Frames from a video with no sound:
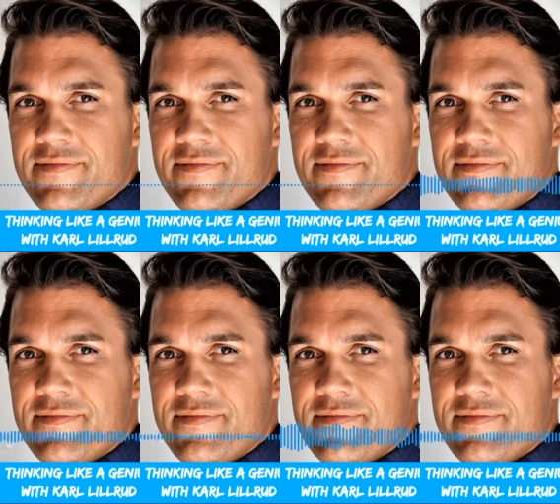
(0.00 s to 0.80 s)
in
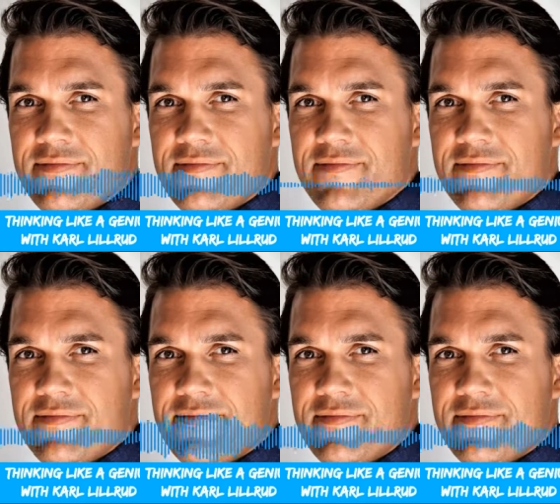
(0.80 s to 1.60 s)
a slightly
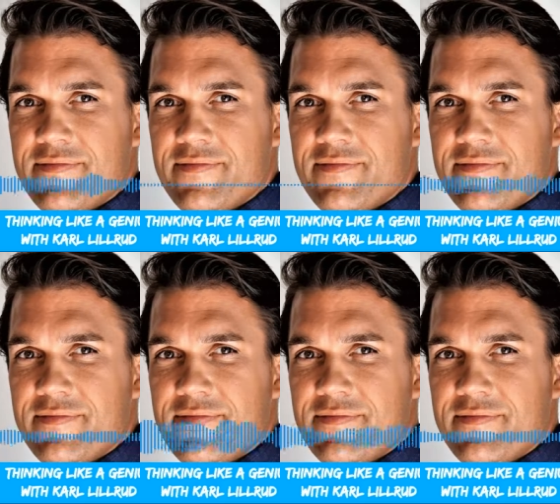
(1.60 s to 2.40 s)
different way or to
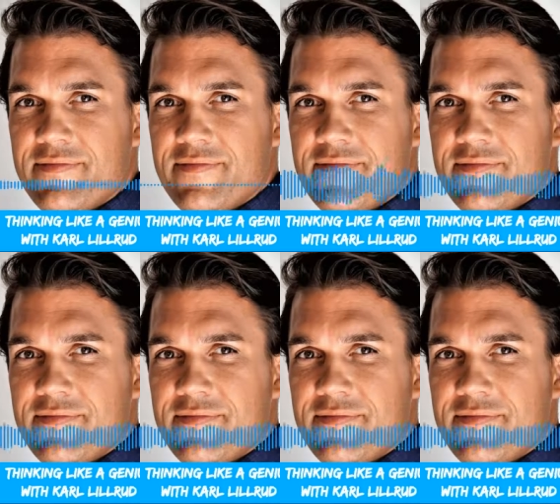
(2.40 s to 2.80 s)
present